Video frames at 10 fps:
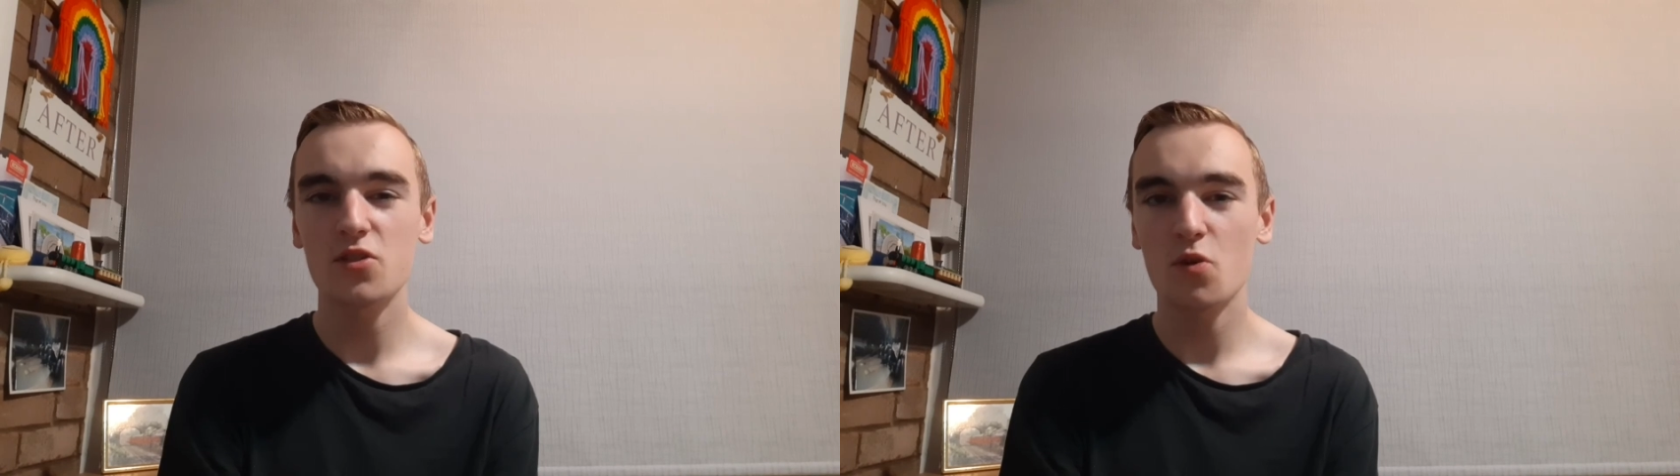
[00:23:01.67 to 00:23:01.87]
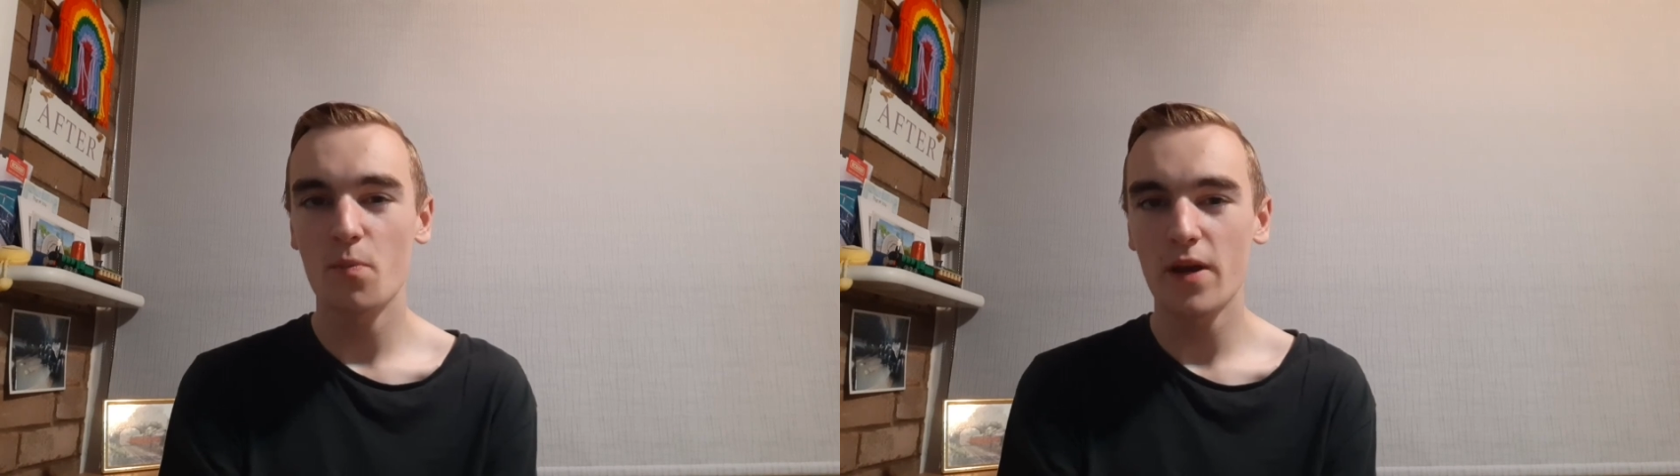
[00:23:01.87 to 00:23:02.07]
to
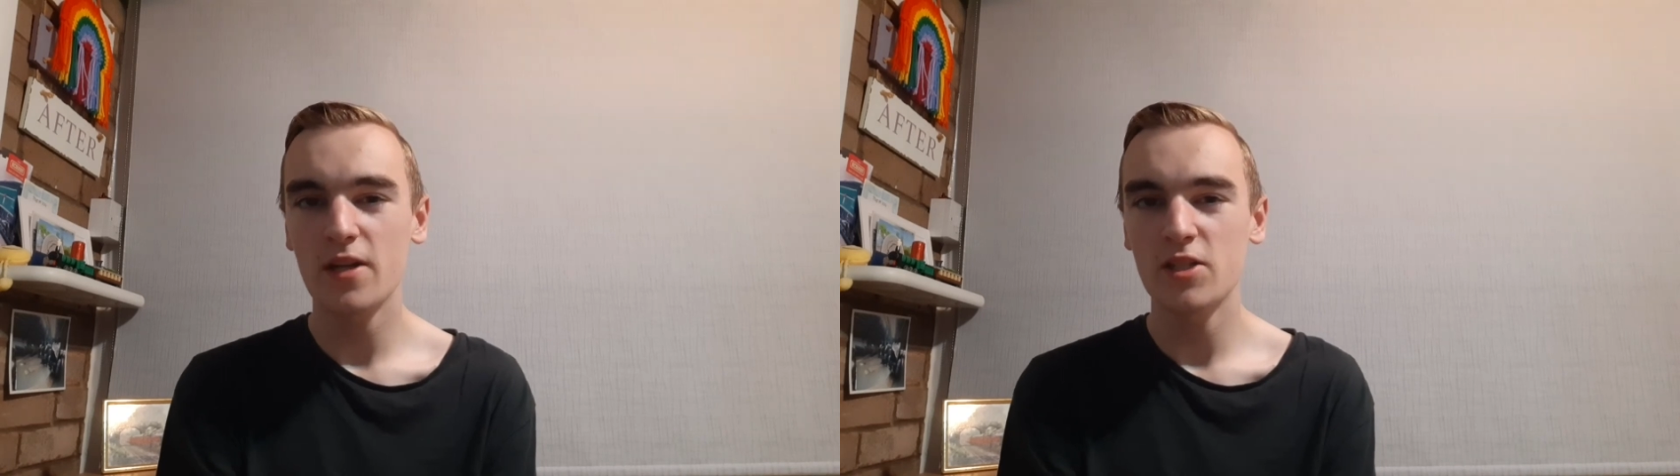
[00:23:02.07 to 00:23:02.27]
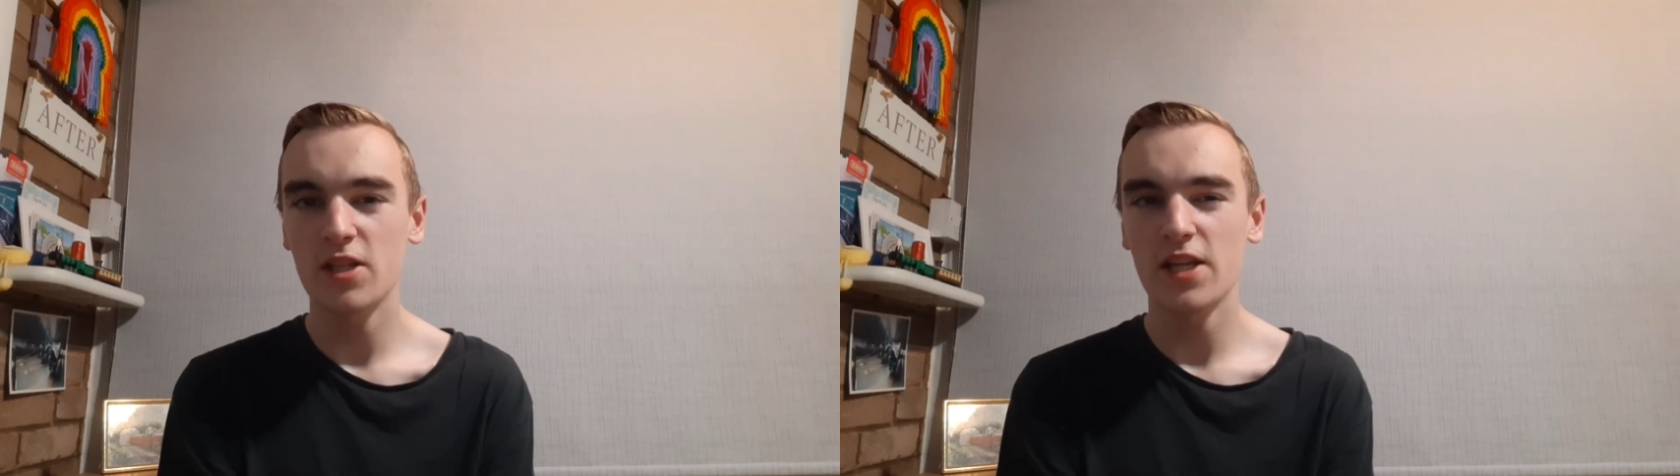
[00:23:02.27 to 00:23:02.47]
come back
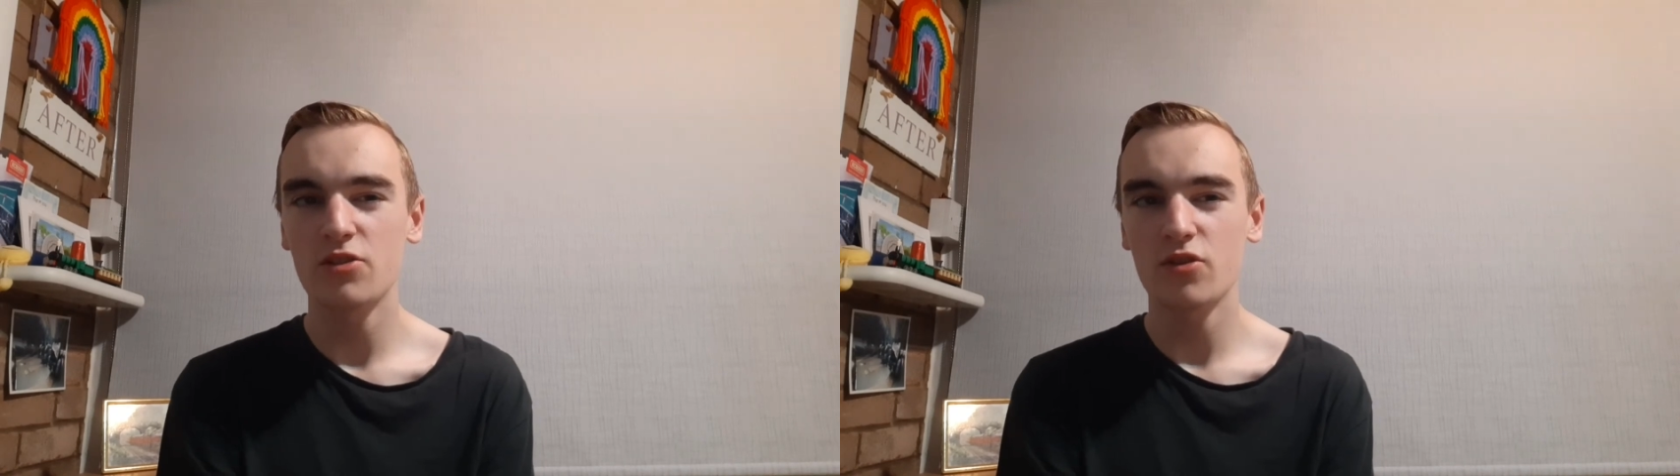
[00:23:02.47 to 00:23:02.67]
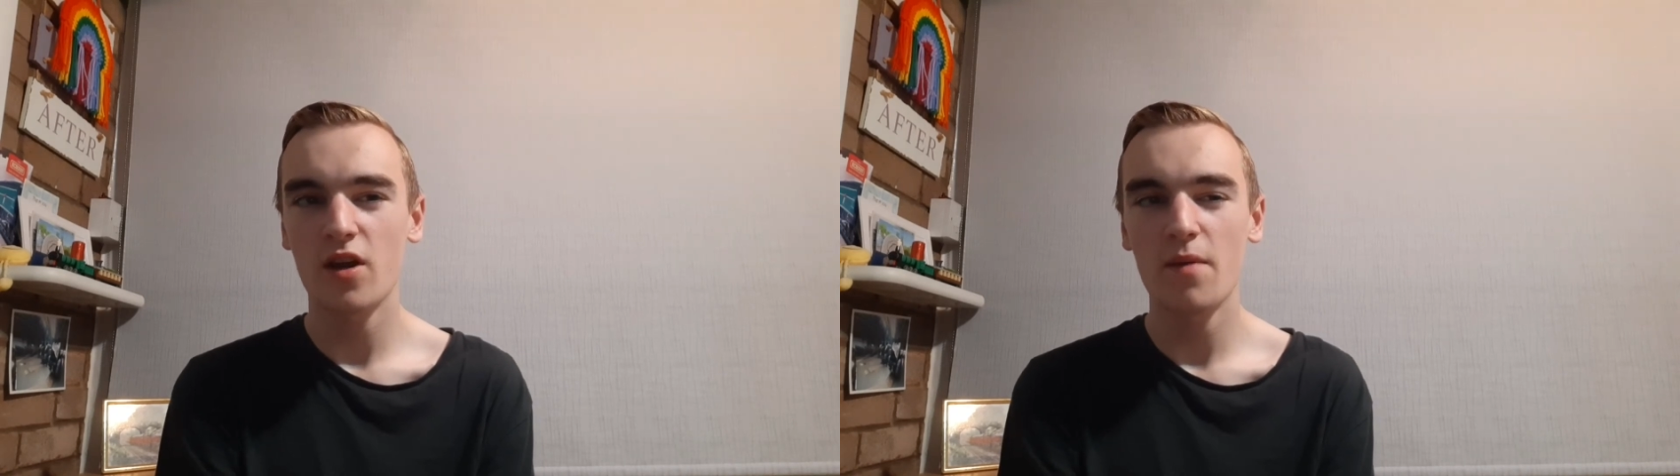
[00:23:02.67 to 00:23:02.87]
into the
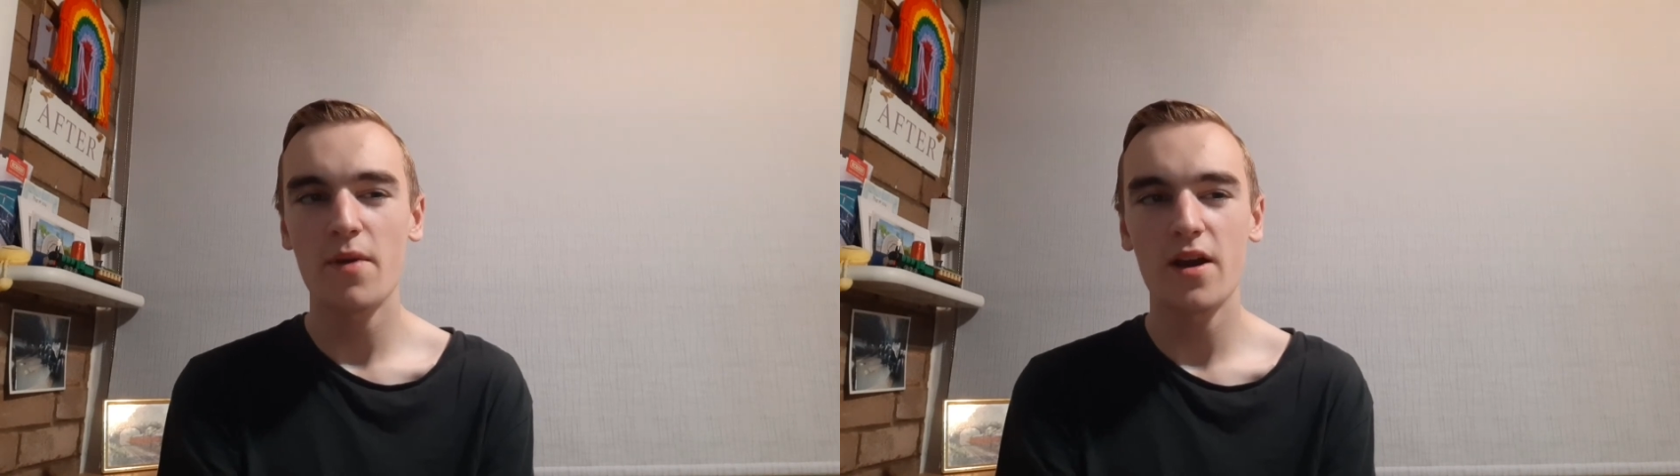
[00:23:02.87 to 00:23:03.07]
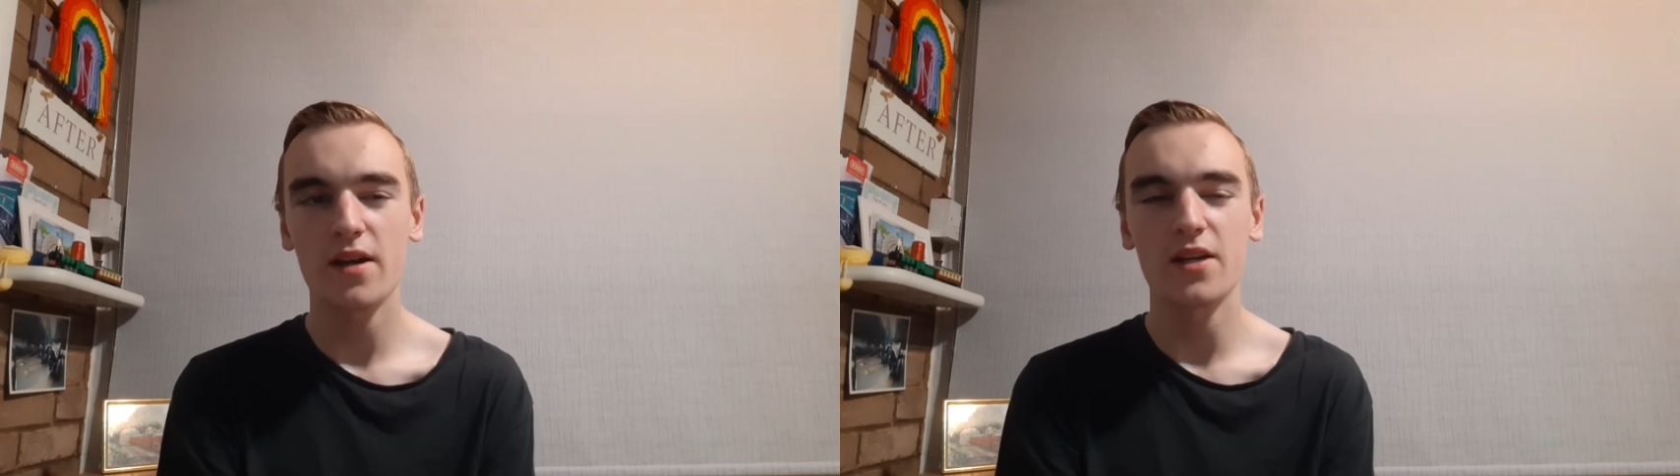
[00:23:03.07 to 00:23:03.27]
electric car
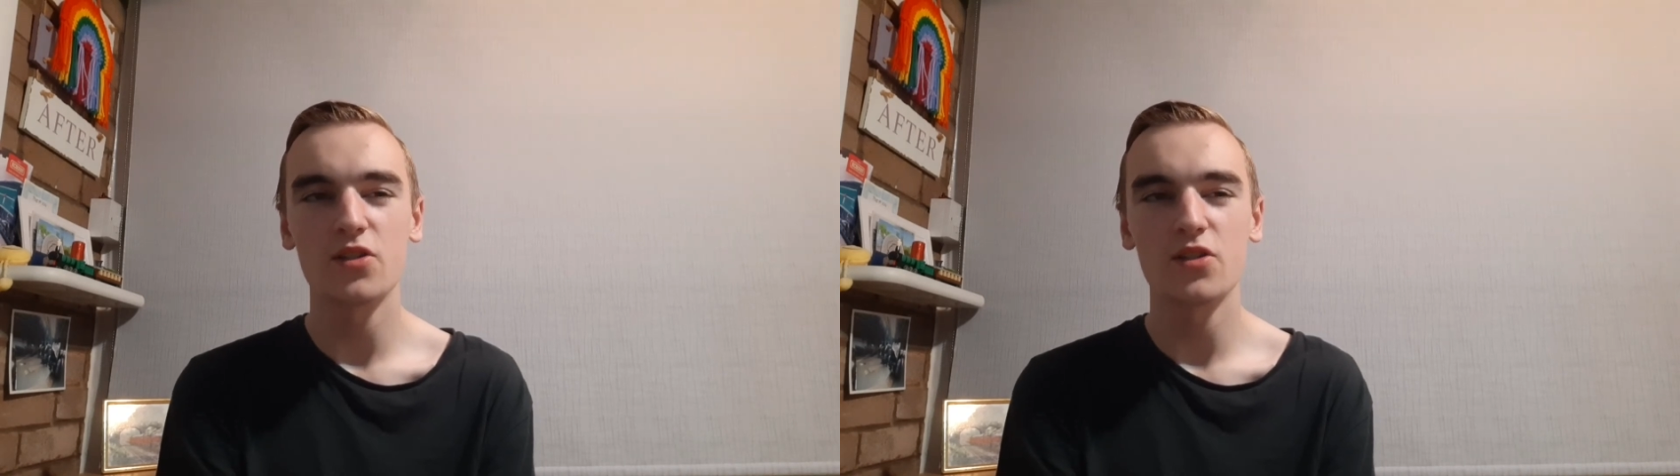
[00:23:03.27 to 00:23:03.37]
market